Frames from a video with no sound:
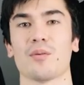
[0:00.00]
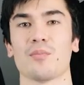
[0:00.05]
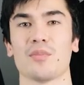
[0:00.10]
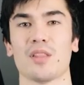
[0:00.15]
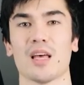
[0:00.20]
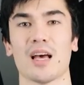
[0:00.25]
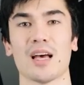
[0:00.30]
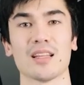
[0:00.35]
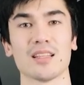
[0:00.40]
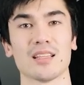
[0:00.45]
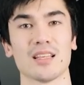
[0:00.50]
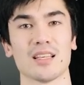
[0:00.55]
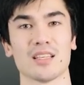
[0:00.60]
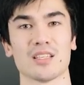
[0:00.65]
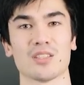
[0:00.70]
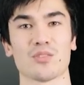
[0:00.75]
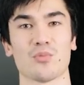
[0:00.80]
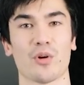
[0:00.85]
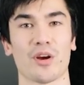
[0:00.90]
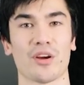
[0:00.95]
that
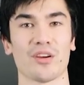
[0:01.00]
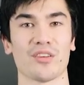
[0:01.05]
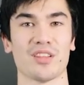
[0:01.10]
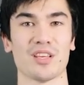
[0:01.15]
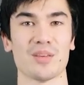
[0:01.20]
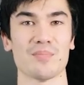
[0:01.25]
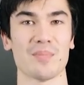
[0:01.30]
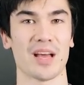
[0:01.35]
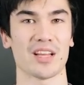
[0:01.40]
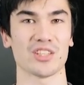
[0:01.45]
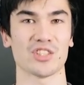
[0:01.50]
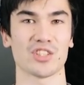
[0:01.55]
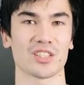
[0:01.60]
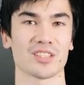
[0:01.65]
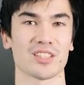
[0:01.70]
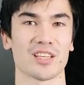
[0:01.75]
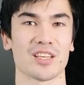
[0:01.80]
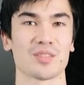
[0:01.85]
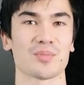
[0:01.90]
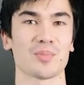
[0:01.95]
is where the magic takes